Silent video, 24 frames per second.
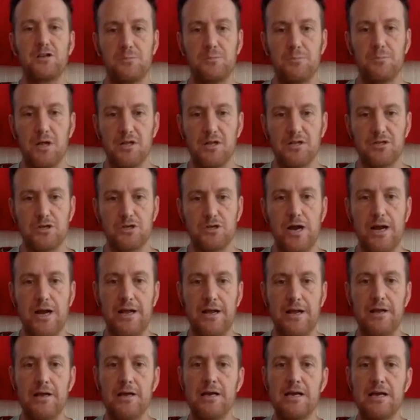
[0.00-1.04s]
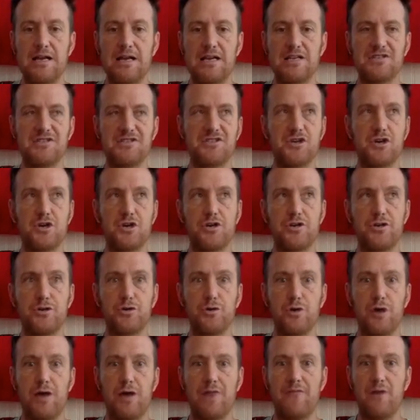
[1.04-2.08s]
Shambhala training, it's good
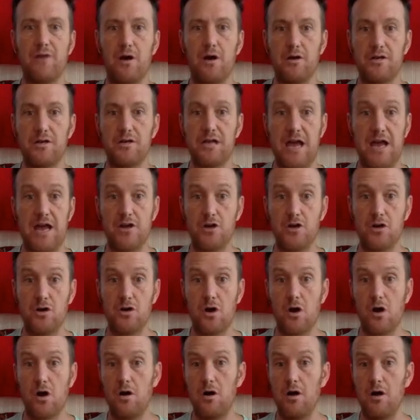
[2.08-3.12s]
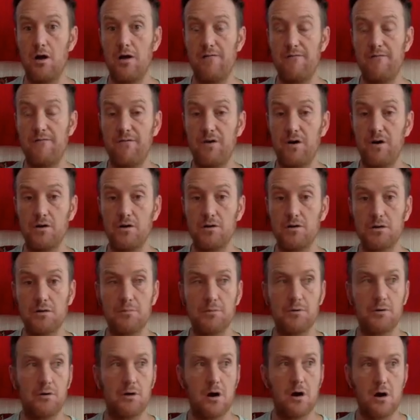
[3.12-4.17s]
to have a tender heart, a
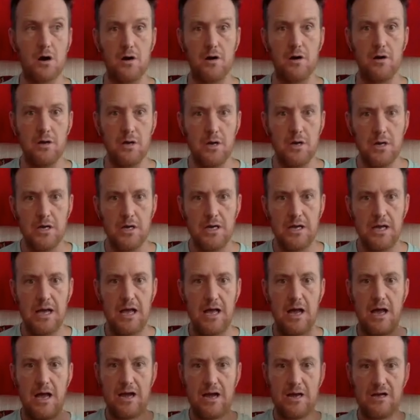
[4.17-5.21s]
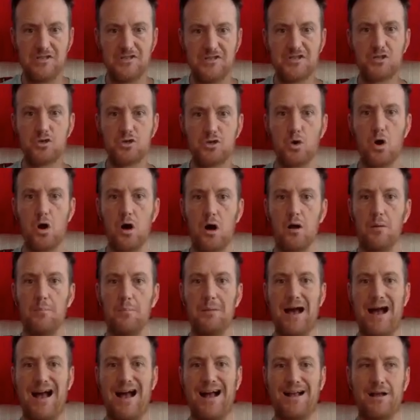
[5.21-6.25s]
vulnerable heart, and a
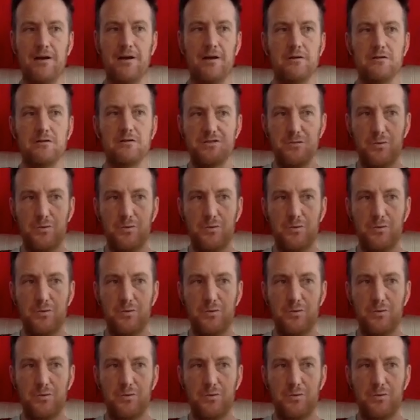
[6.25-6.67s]
strong back.